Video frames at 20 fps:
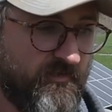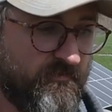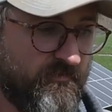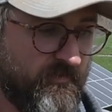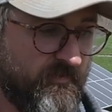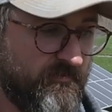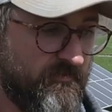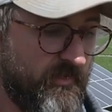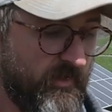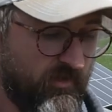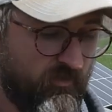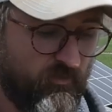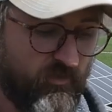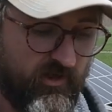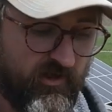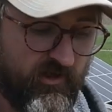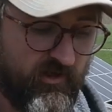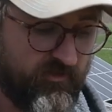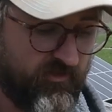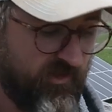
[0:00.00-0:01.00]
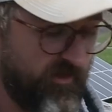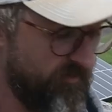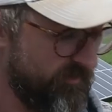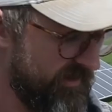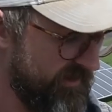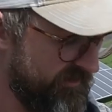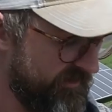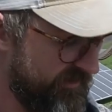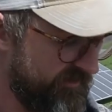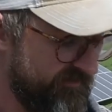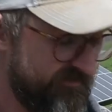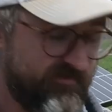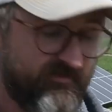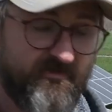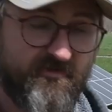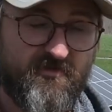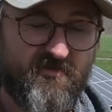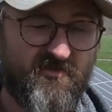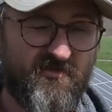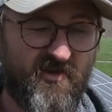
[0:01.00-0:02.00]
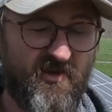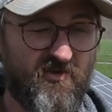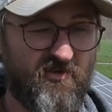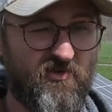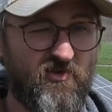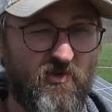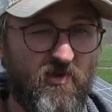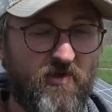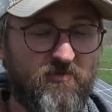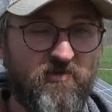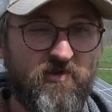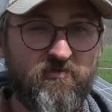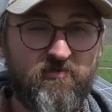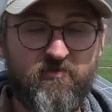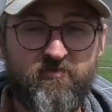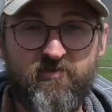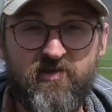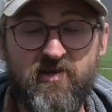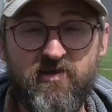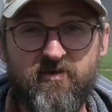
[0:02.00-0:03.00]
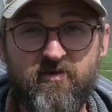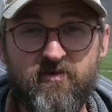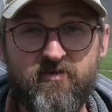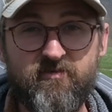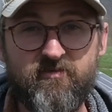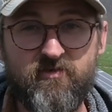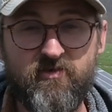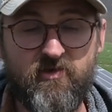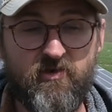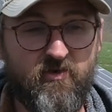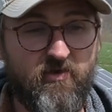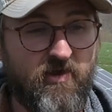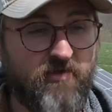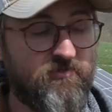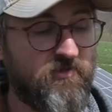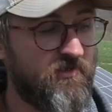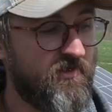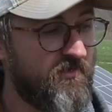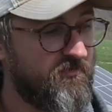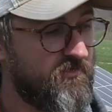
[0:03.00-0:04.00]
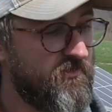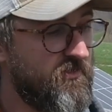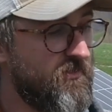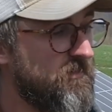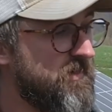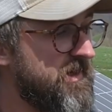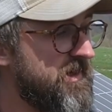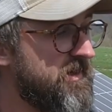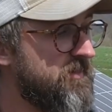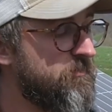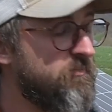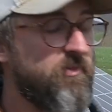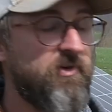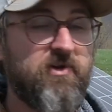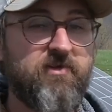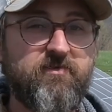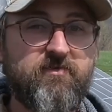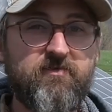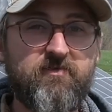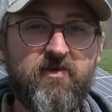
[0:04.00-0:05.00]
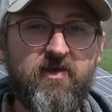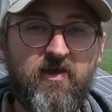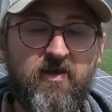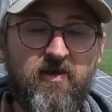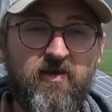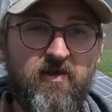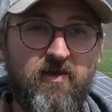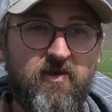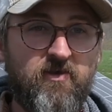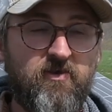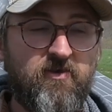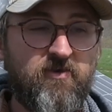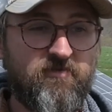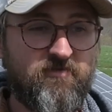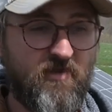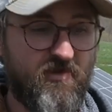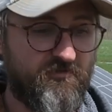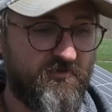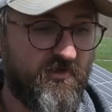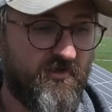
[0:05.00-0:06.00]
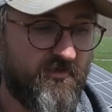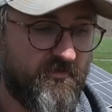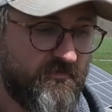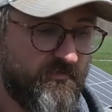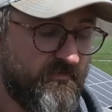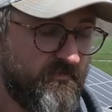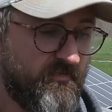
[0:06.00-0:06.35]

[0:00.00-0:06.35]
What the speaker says: One good thing about lettuce is it's not too heavy of a feeder, so you don't have to have too many inputs. You just have to